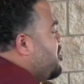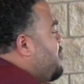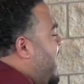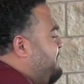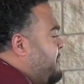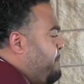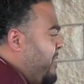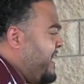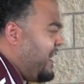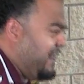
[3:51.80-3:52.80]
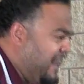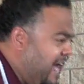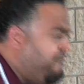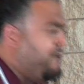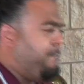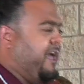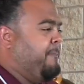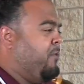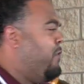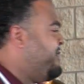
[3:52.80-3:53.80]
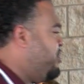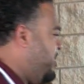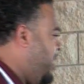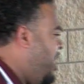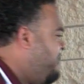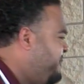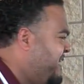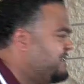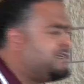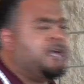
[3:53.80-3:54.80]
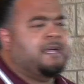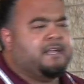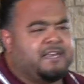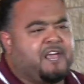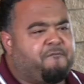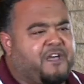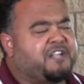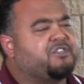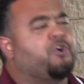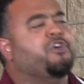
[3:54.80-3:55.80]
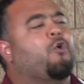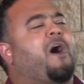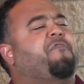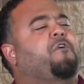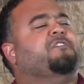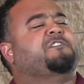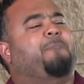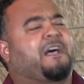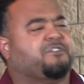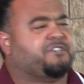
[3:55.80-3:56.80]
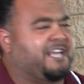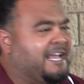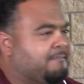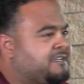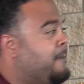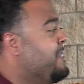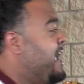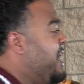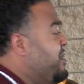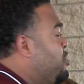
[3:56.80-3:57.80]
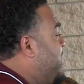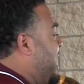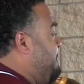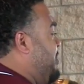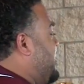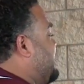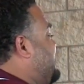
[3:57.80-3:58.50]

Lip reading: You have to bring 11 people, whether you're on offense, defense, or you go out there in special teams, and you got to put